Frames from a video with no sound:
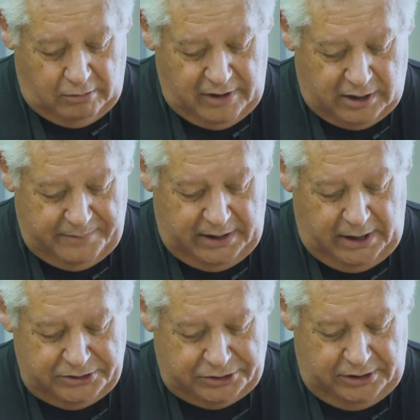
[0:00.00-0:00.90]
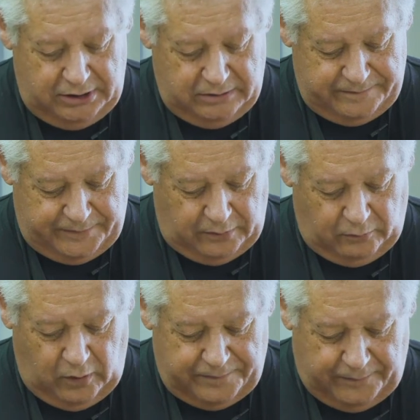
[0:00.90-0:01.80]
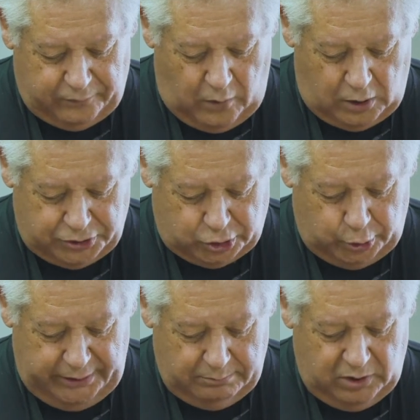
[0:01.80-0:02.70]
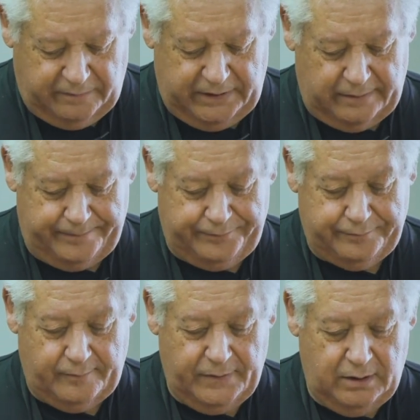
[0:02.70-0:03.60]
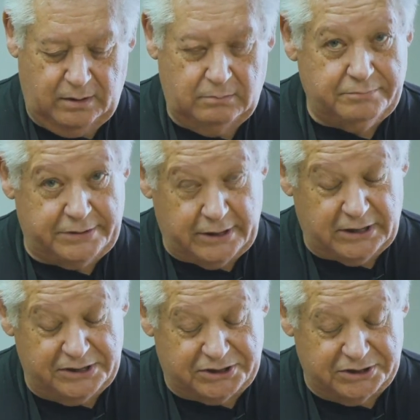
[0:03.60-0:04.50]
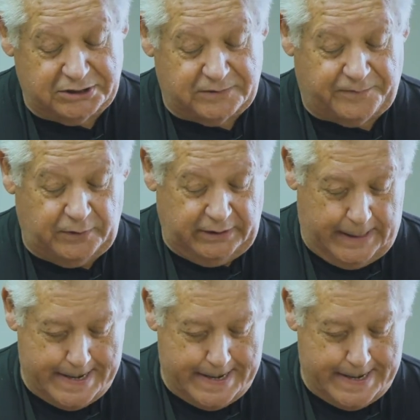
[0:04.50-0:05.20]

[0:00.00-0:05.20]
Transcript: recommendation here for the Wolf of Wall Street movie, particularly since it's free.